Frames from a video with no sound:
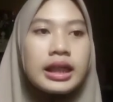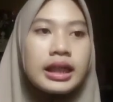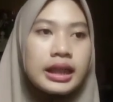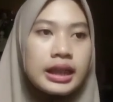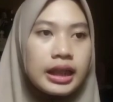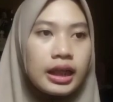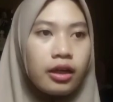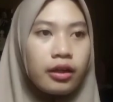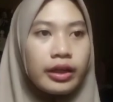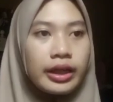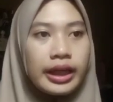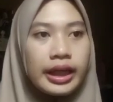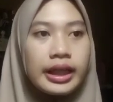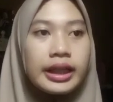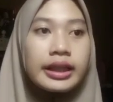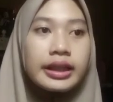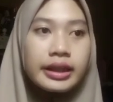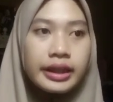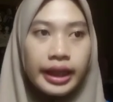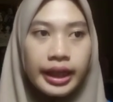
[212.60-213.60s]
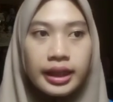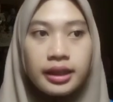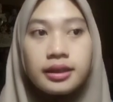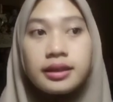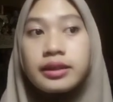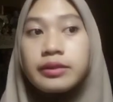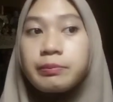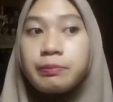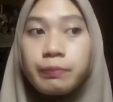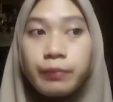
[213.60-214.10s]
Okay, next,
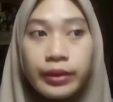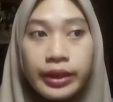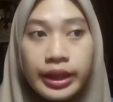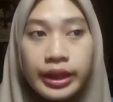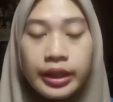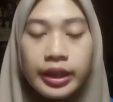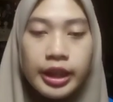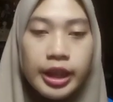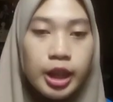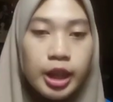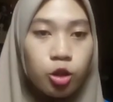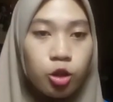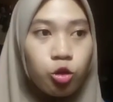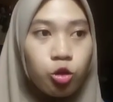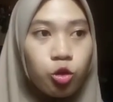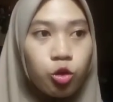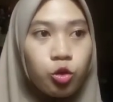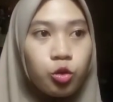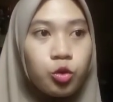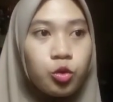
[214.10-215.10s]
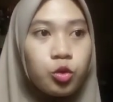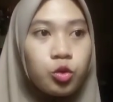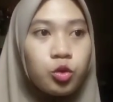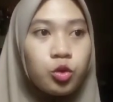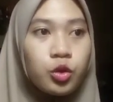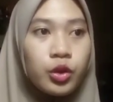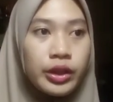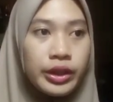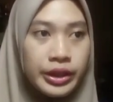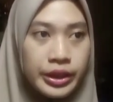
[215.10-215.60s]
split into
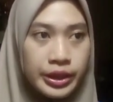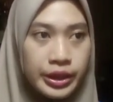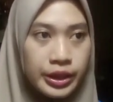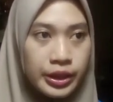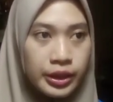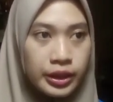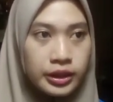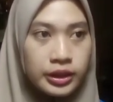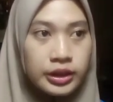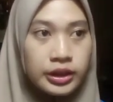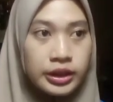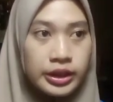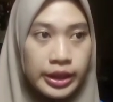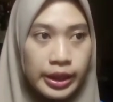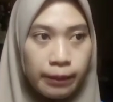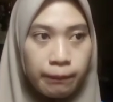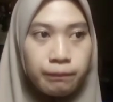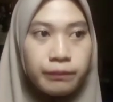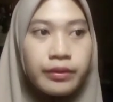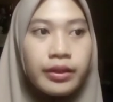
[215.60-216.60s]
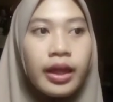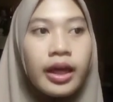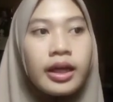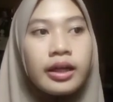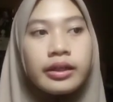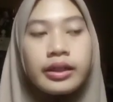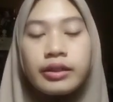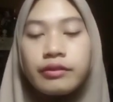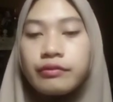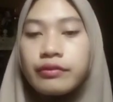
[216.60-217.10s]
the stem
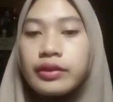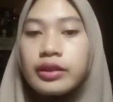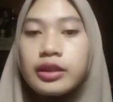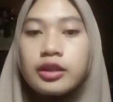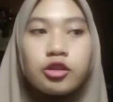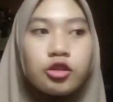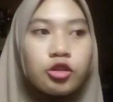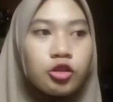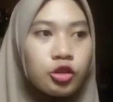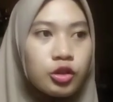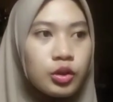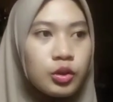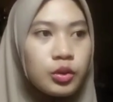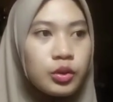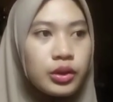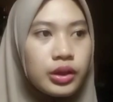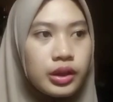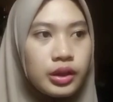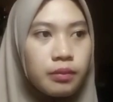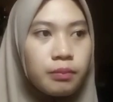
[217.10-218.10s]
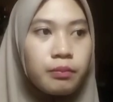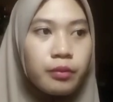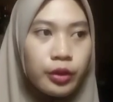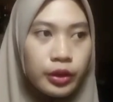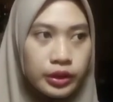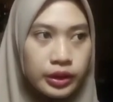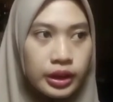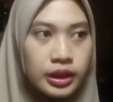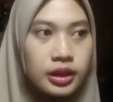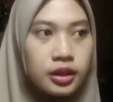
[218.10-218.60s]
refers to the
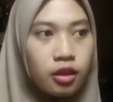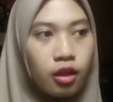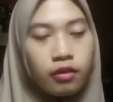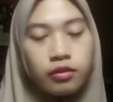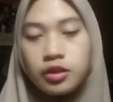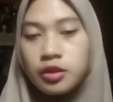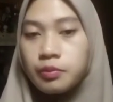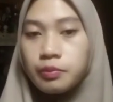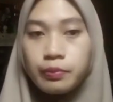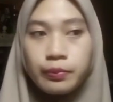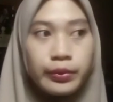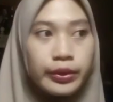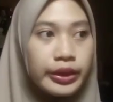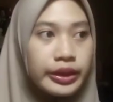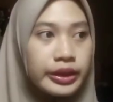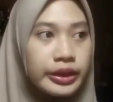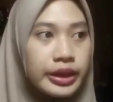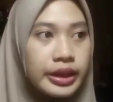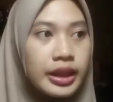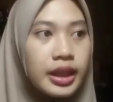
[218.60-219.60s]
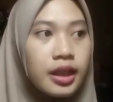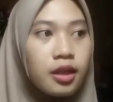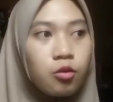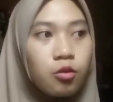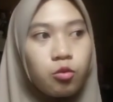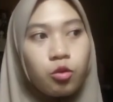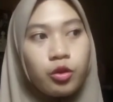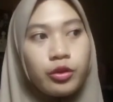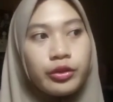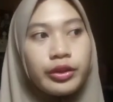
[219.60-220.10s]
process of spreading a
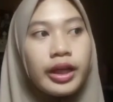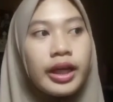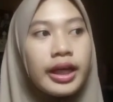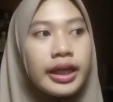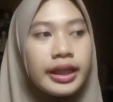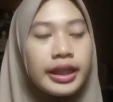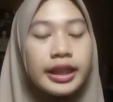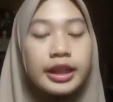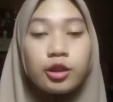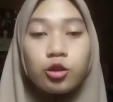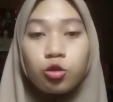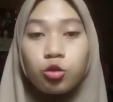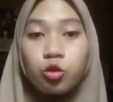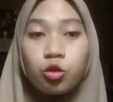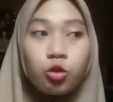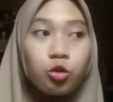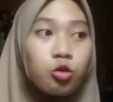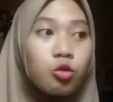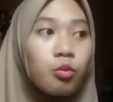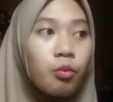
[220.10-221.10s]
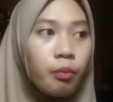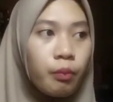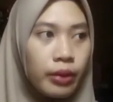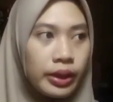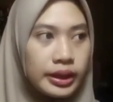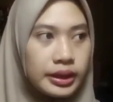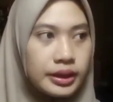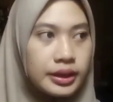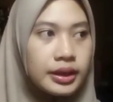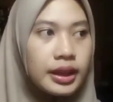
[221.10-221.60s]
word into two parts,